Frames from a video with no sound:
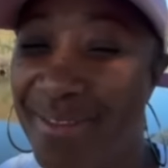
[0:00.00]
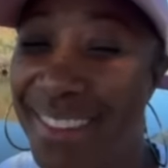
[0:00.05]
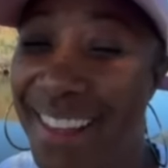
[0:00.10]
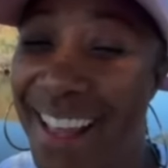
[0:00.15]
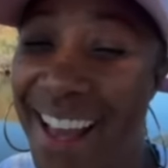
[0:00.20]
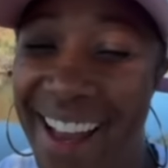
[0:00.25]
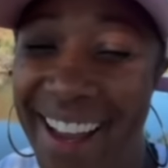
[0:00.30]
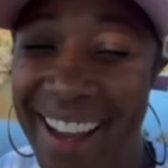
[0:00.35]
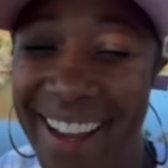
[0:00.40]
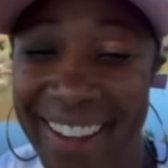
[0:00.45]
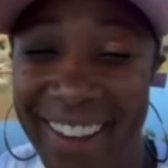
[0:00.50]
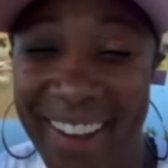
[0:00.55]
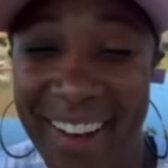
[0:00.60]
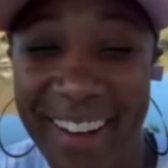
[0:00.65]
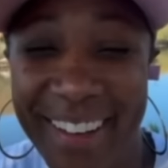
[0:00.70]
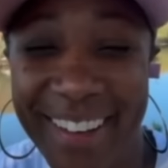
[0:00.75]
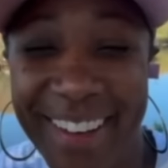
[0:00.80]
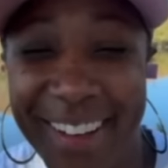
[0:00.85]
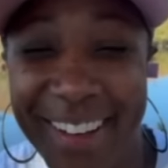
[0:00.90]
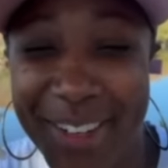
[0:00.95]
I'm lying,
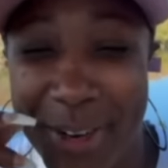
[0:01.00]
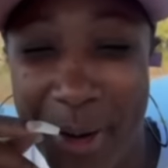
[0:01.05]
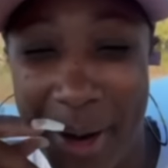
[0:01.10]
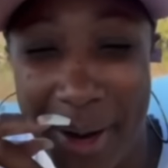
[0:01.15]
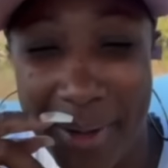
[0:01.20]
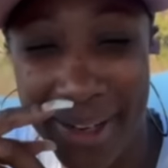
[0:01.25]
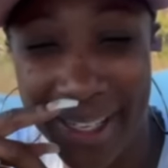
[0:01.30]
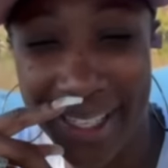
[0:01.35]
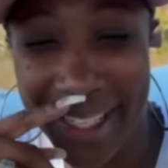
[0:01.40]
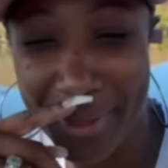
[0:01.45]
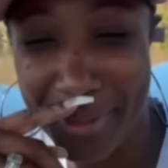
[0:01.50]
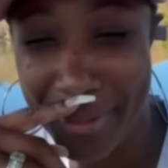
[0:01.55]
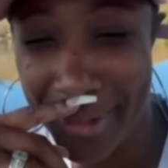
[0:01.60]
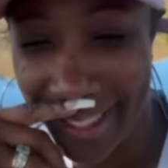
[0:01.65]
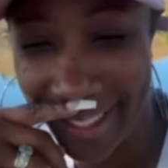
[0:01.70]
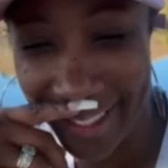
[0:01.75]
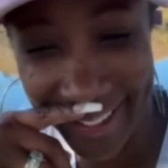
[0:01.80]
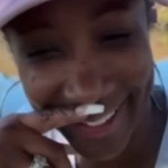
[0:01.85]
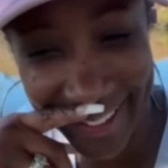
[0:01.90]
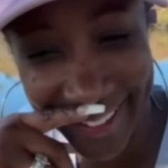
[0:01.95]
y'all. Y'all know I'm a
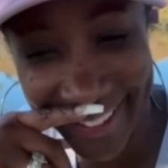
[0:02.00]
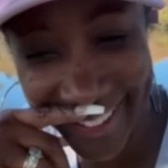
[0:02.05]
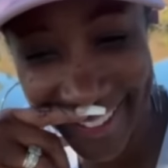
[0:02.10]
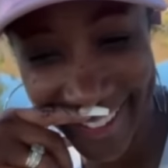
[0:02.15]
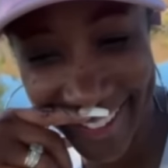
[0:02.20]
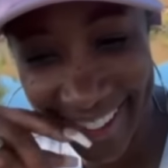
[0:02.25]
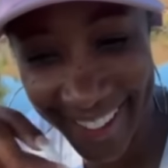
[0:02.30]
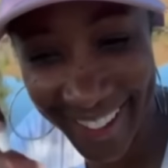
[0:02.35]
comedian.